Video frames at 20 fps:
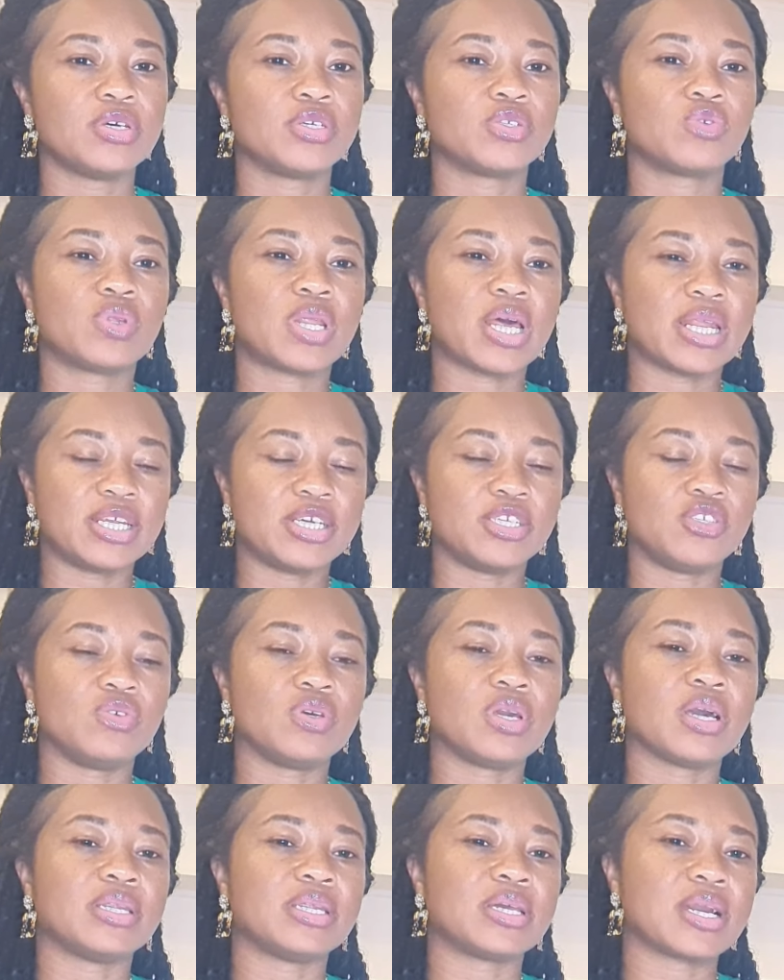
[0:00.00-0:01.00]
so that at least you
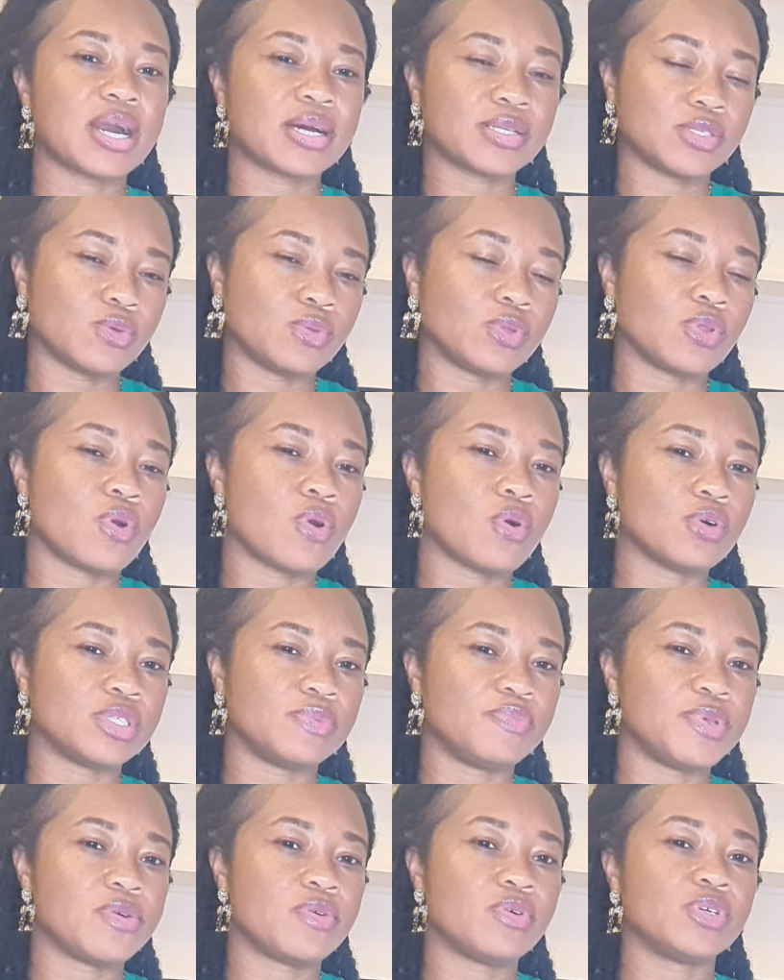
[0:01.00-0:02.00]
can cut on
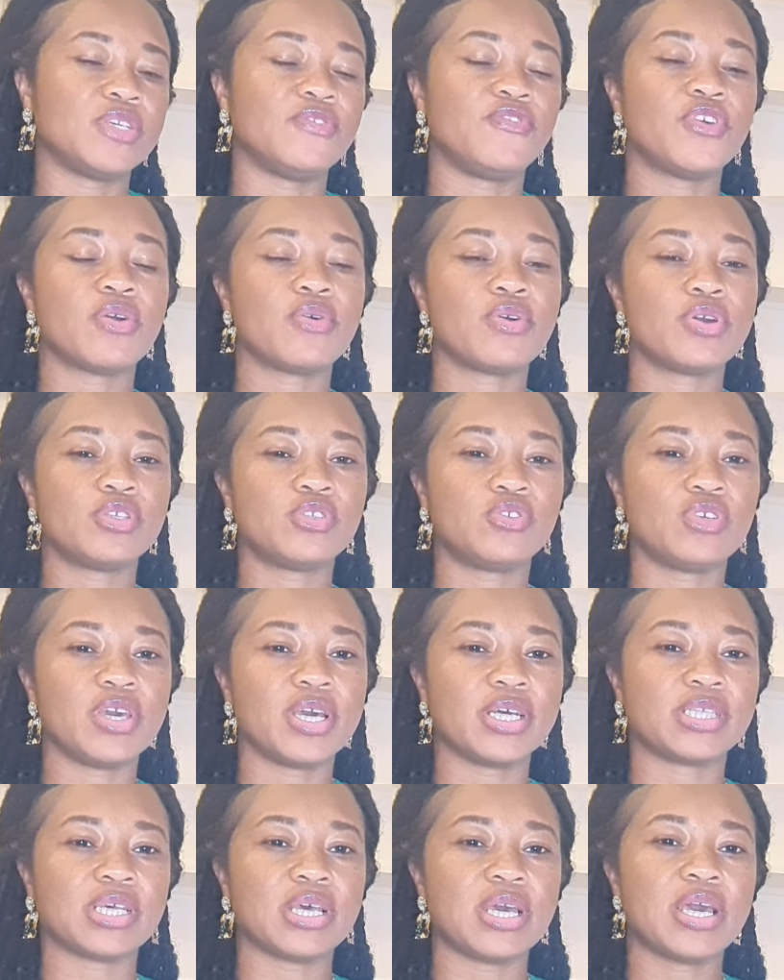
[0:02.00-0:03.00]
cost, because if you are going to
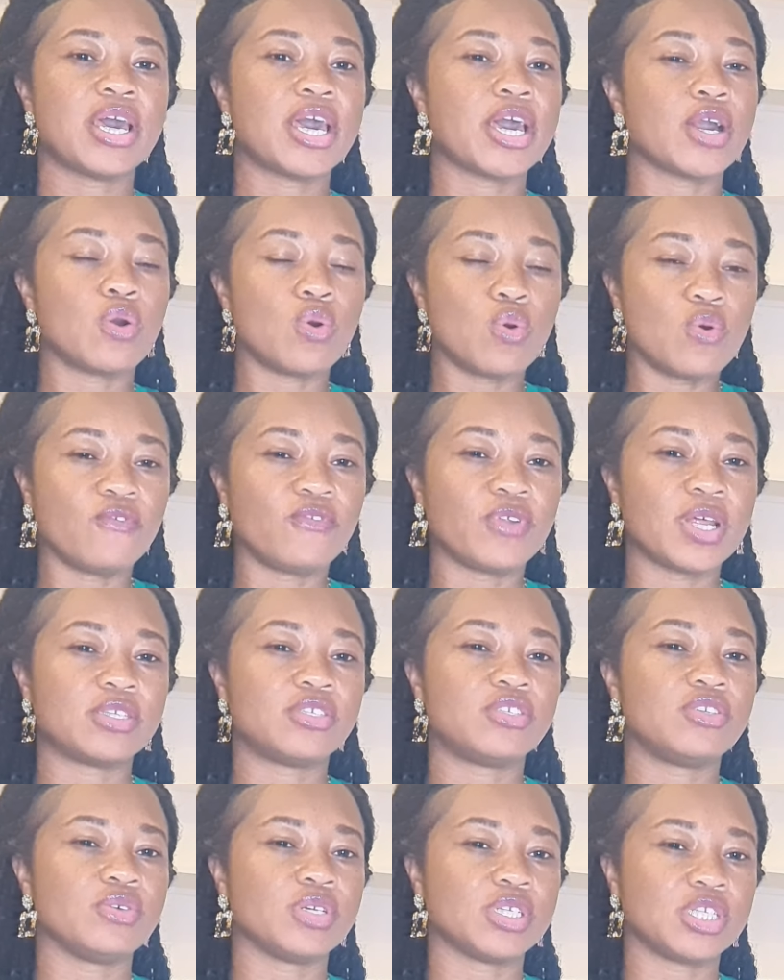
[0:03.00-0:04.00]
get a whole flat
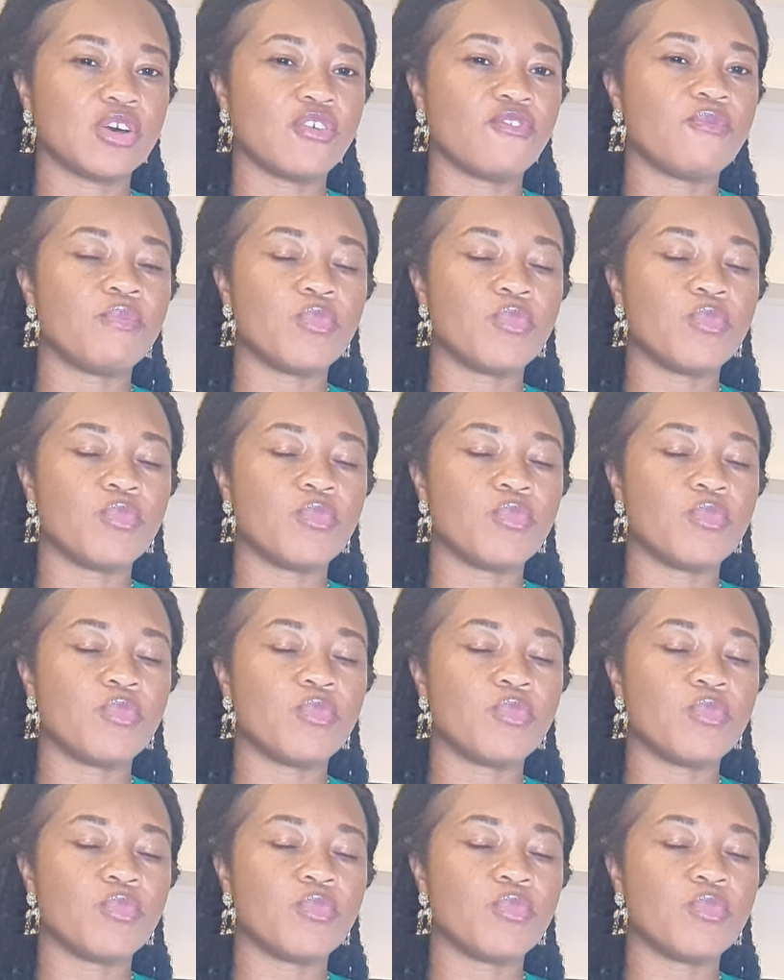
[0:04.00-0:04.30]
to yourself,